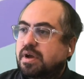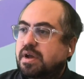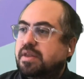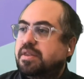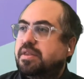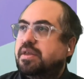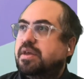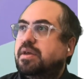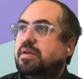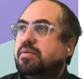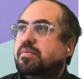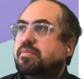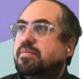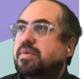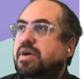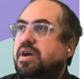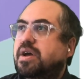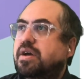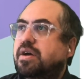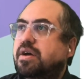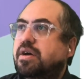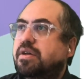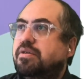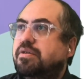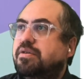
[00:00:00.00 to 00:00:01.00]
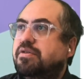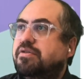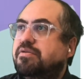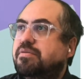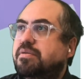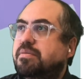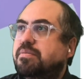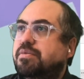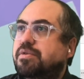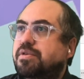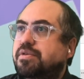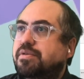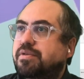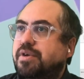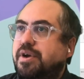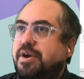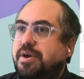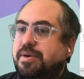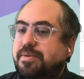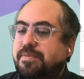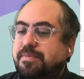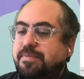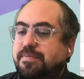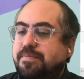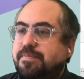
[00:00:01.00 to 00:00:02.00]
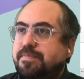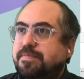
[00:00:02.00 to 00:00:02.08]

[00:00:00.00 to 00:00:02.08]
and then by 100 it should be blue, right?